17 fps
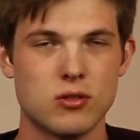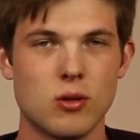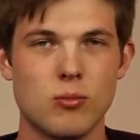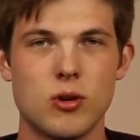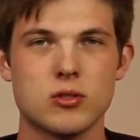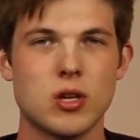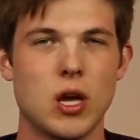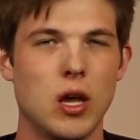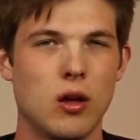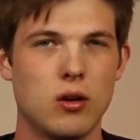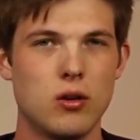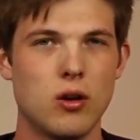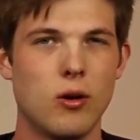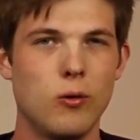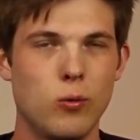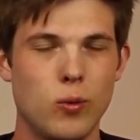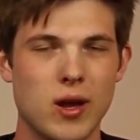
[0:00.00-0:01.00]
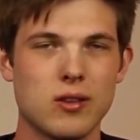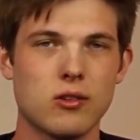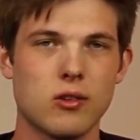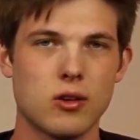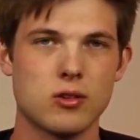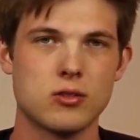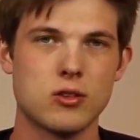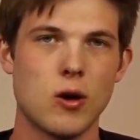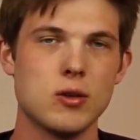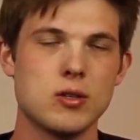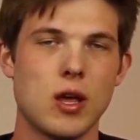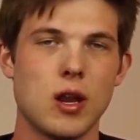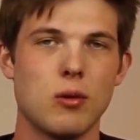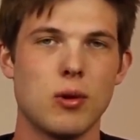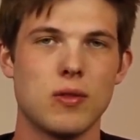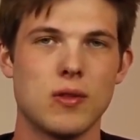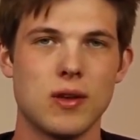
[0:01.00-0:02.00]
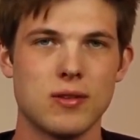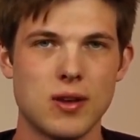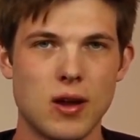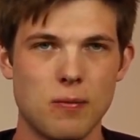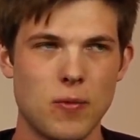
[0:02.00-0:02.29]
There's almost no risk associated with this.